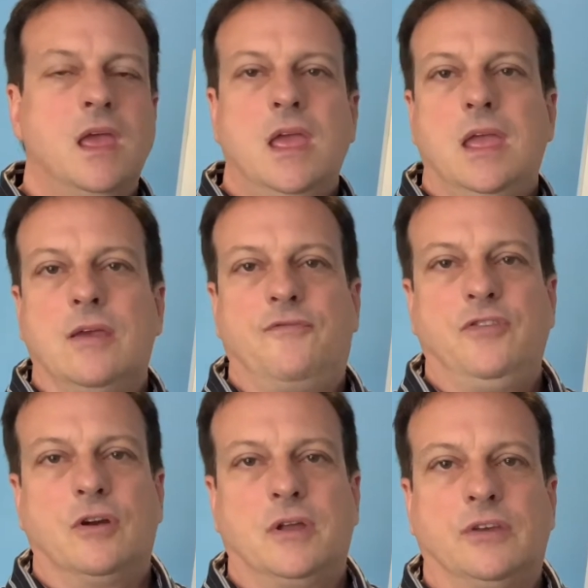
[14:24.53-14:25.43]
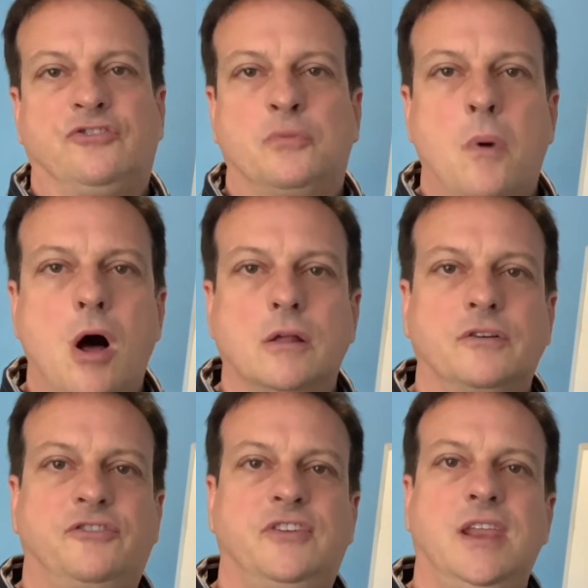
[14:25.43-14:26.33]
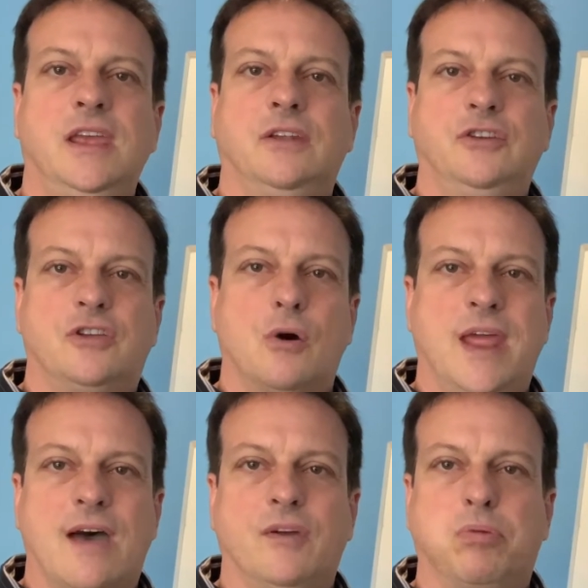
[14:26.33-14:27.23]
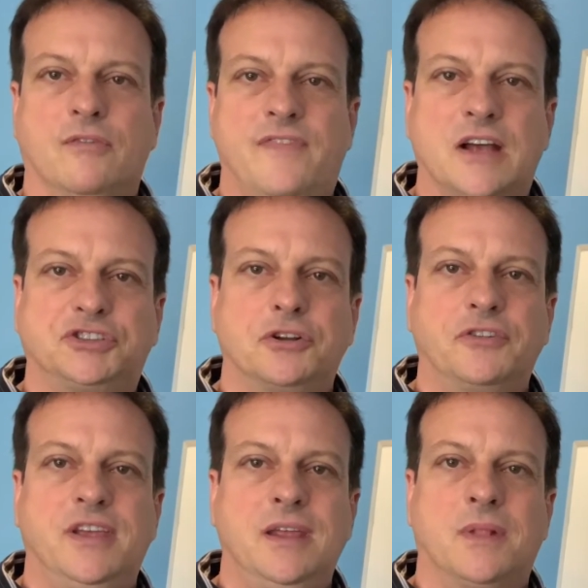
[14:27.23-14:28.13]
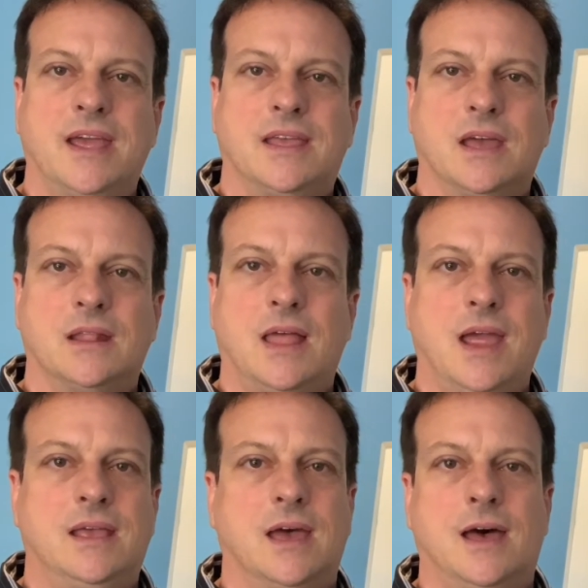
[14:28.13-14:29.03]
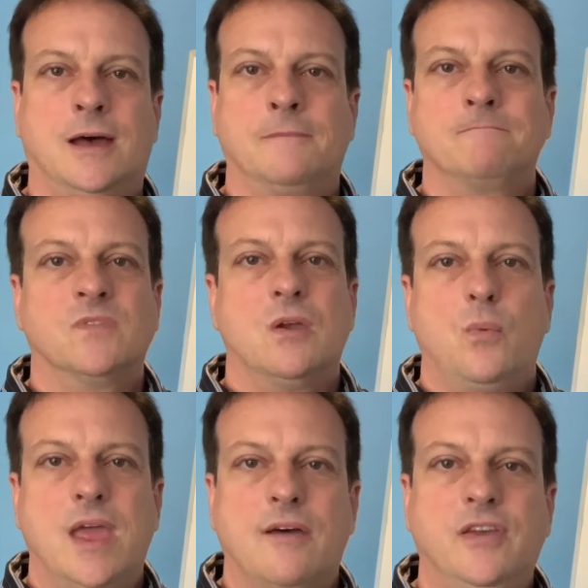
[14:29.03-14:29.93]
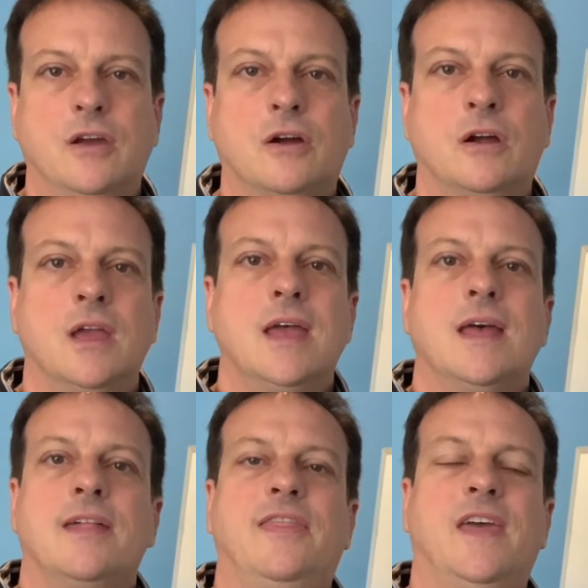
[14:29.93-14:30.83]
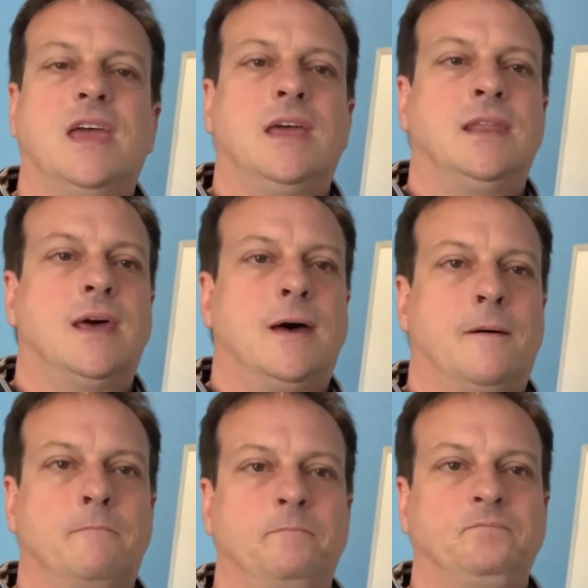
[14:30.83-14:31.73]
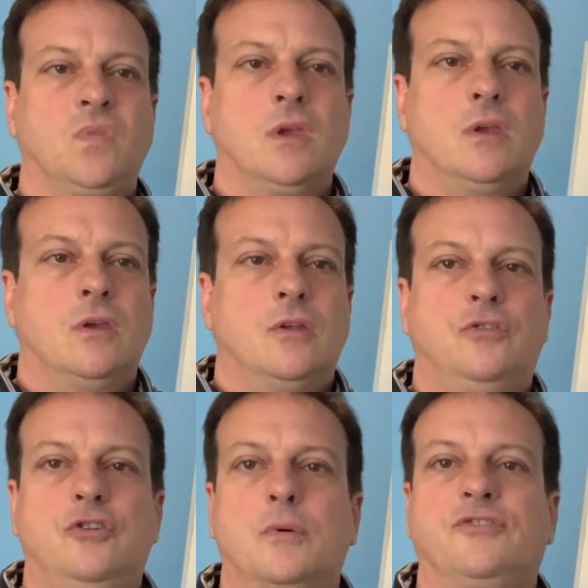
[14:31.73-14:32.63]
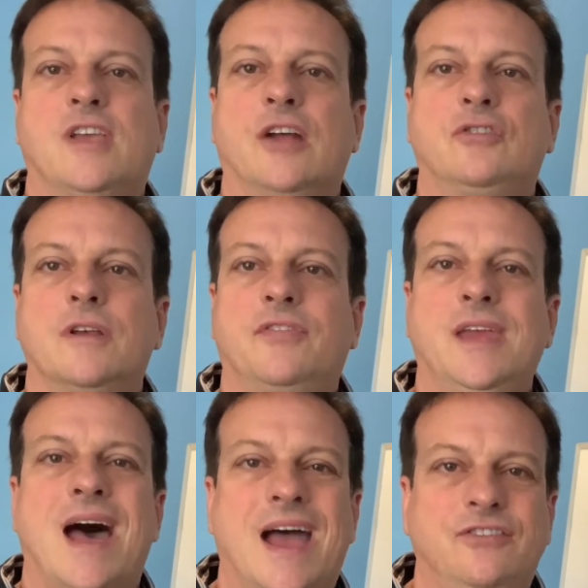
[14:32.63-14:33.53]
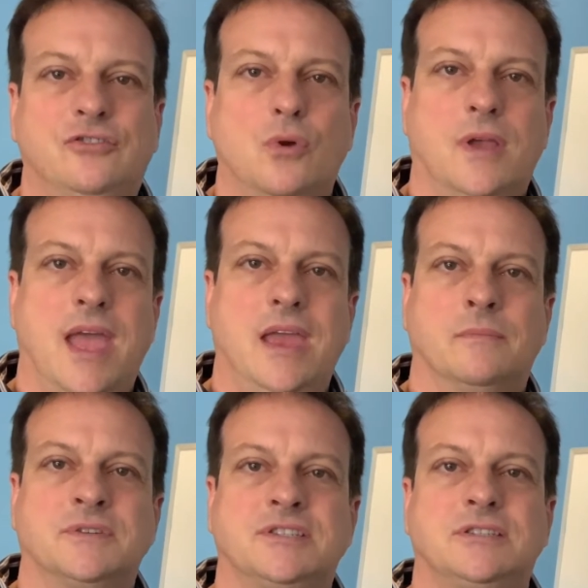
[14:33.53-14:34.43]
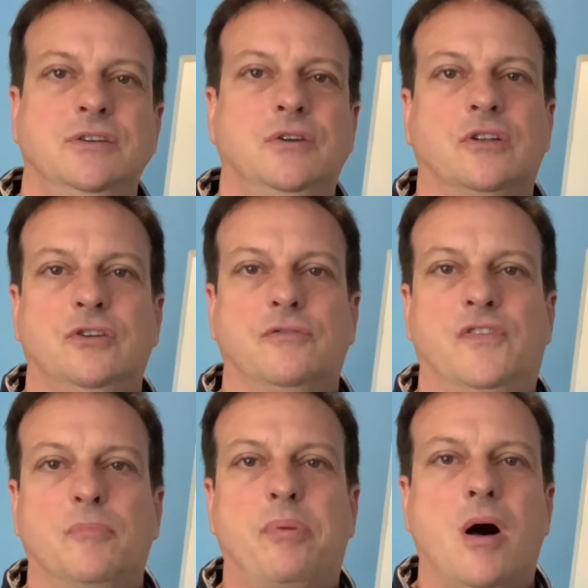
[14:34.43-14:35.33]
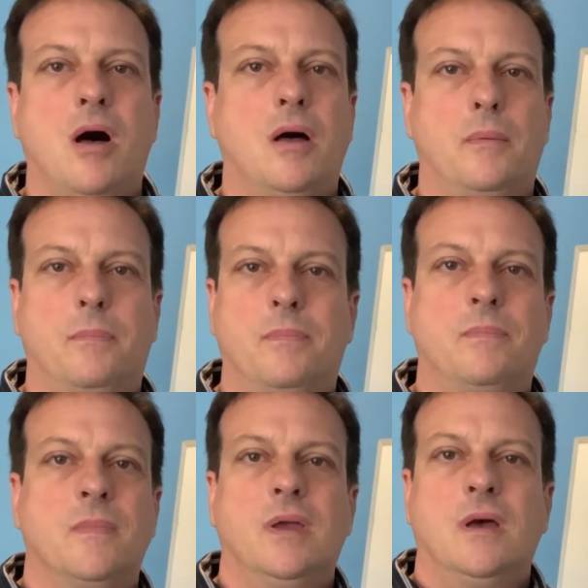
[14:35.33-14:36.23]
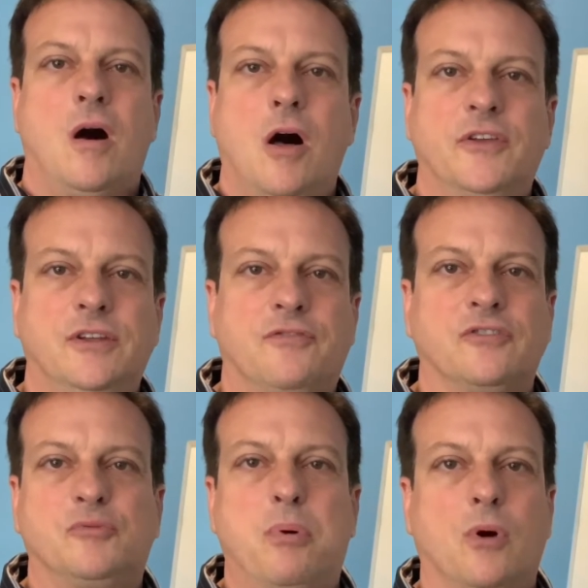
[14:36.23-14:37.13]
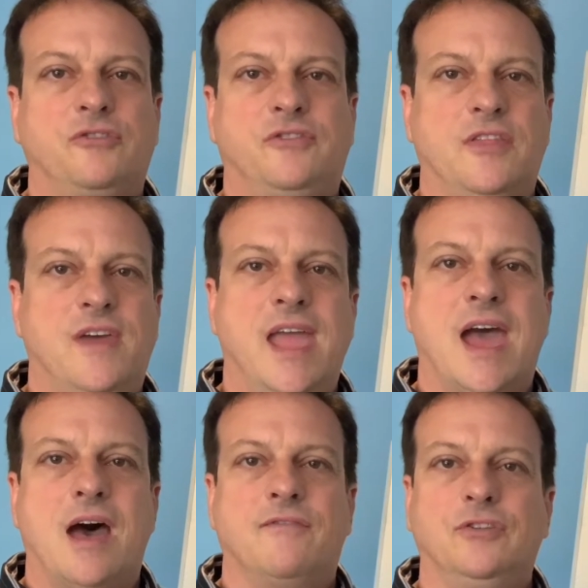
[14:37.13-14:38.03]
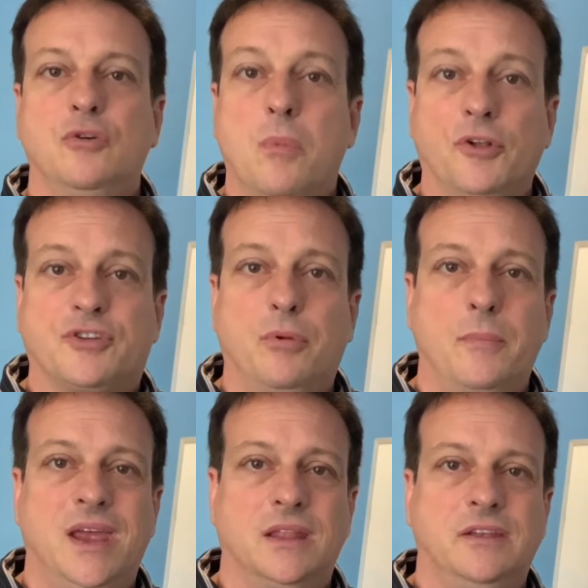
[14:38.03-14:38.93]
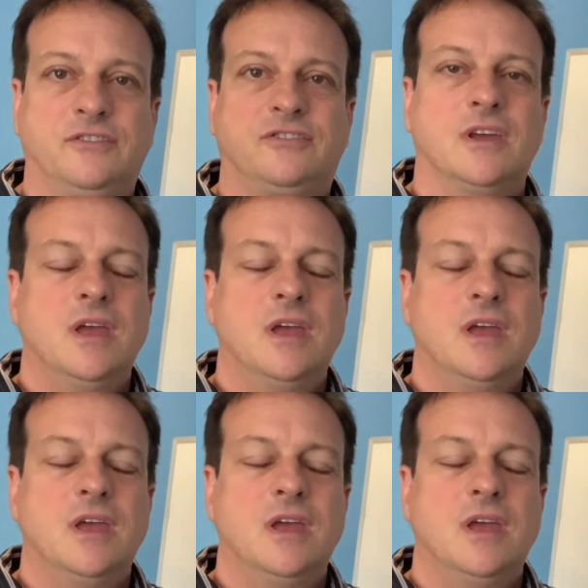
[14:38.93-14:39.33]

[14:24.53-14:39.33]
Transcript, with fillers: If you're in a smaller city and you don't have a professional team like like uh, we have here, then um, do a schedule of the high school games. You could do football, all the different sports that they have, and do multiple mailings.